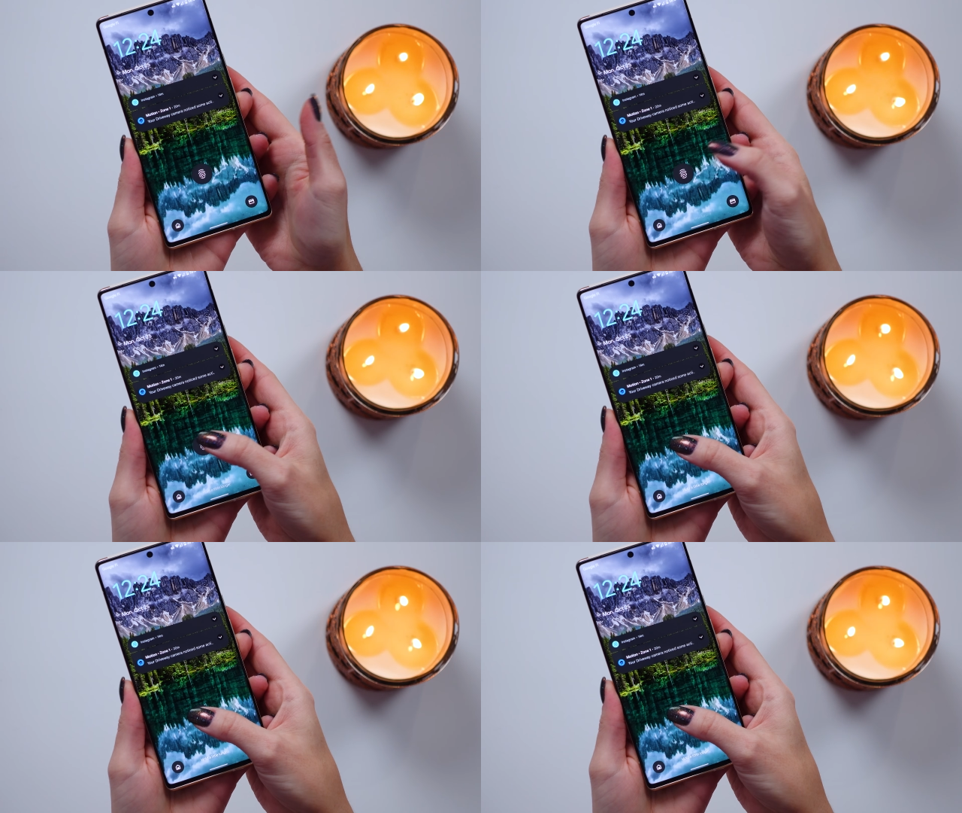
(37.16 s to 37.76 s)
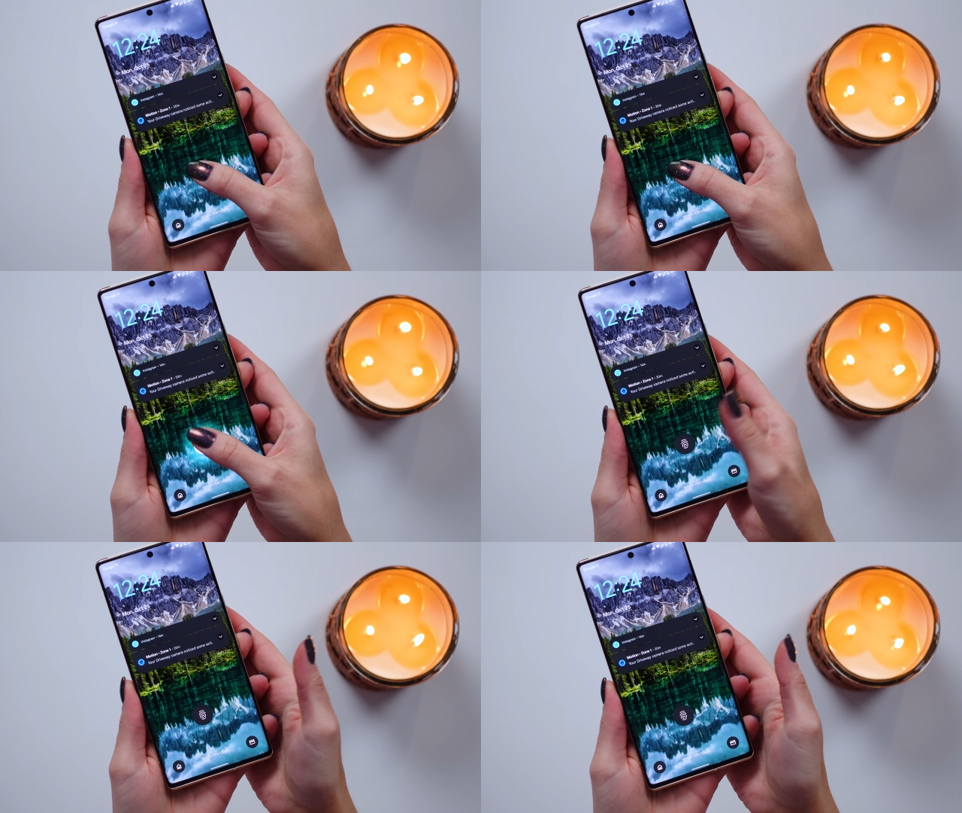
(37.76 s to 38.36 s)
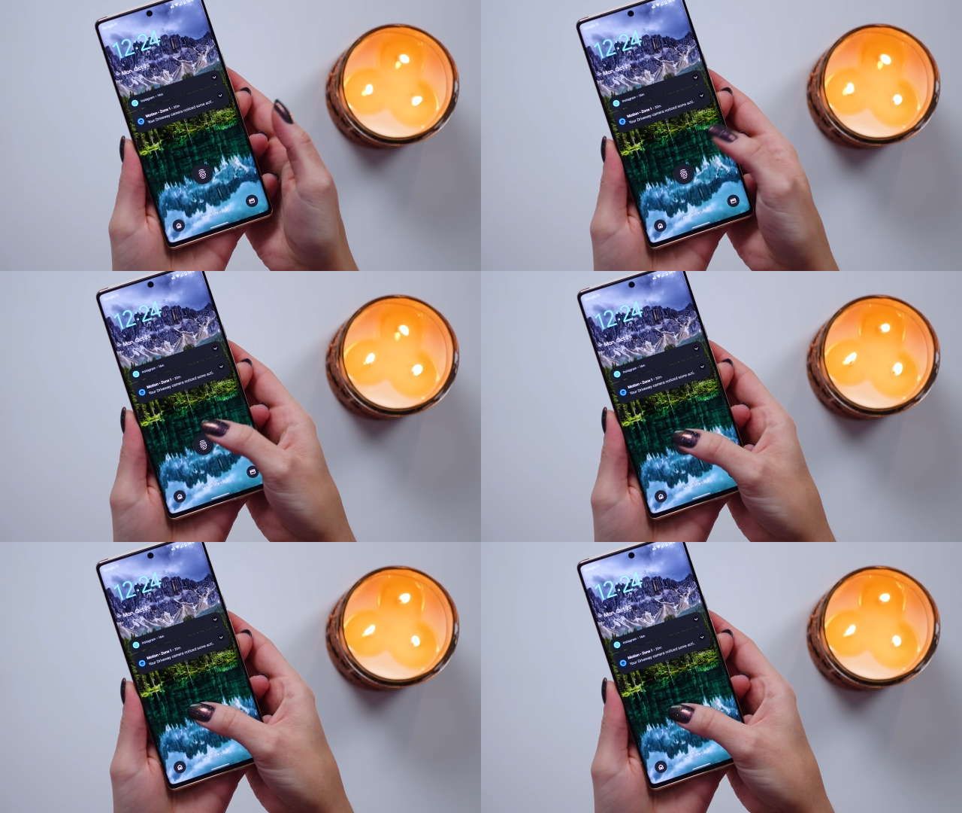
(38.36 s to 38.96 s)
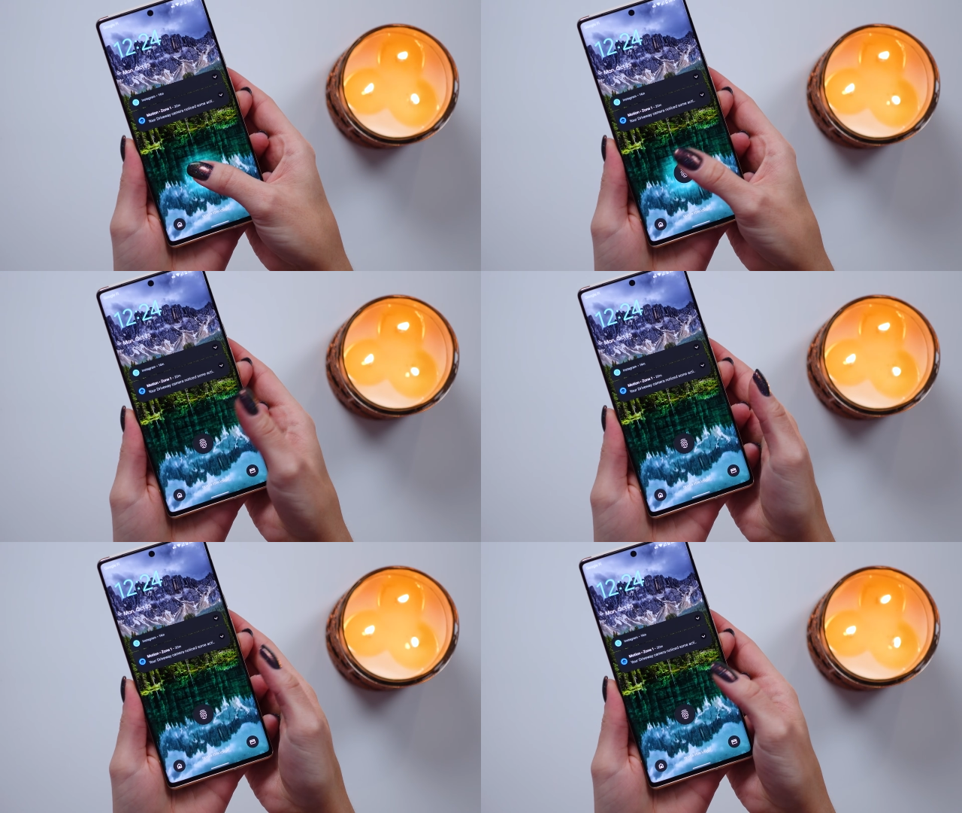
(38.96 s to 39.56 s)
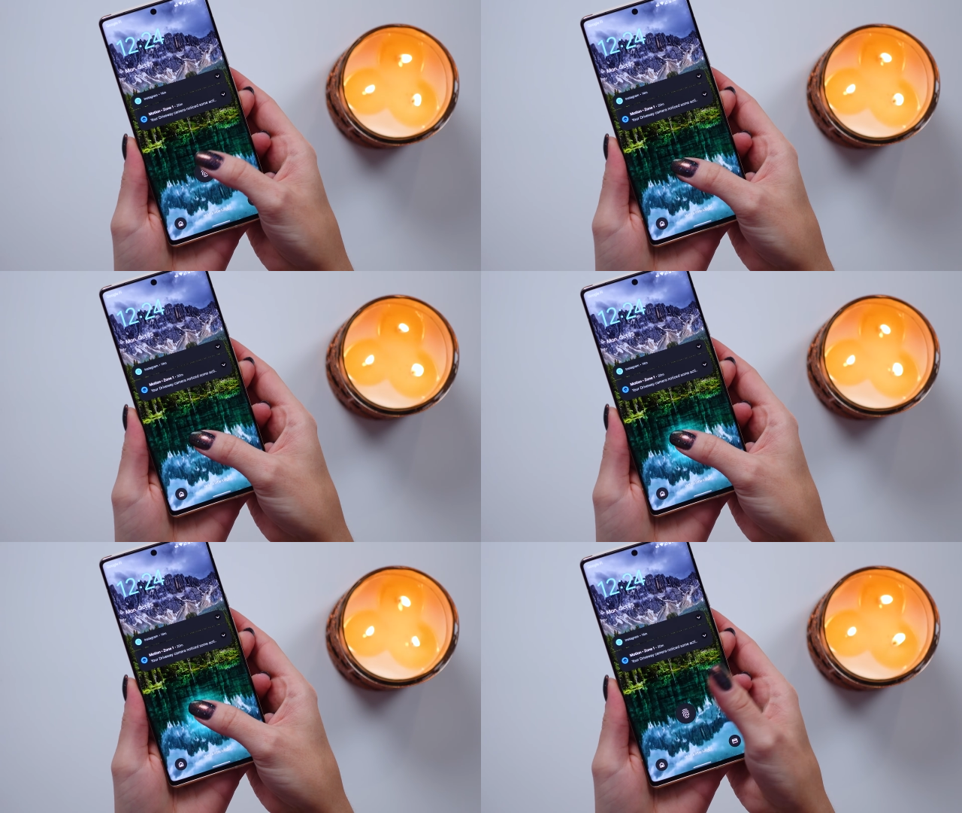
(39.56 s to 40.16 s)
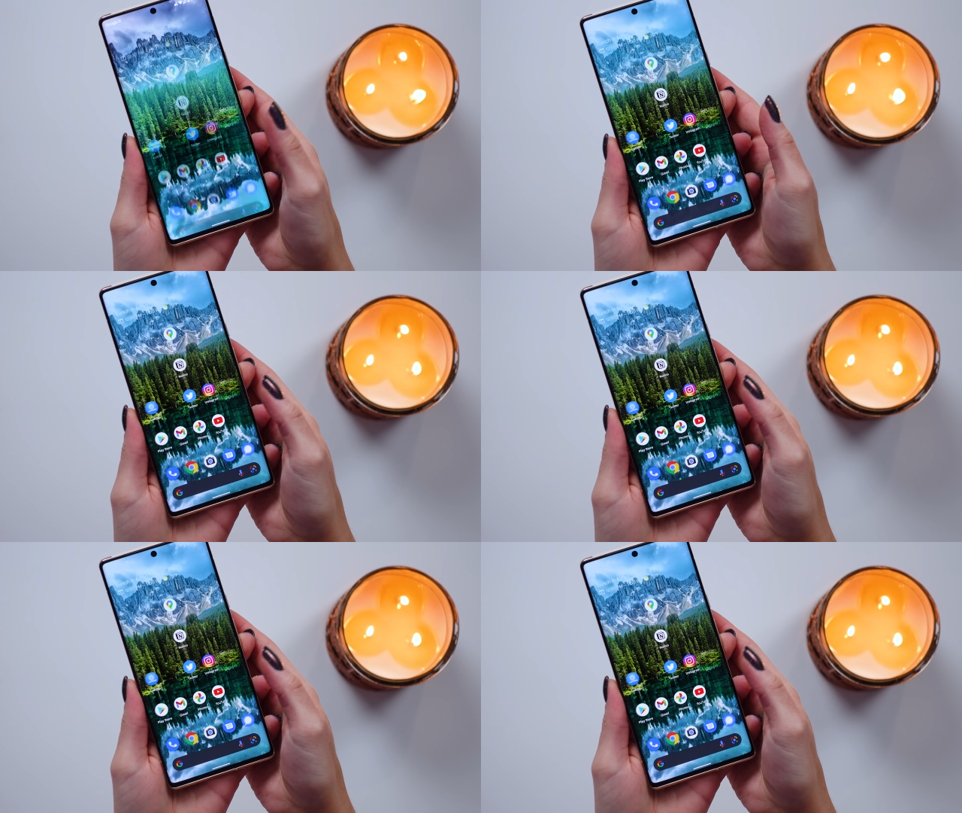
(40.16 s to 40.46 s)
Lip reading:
No face is visible, so there are no lips to read.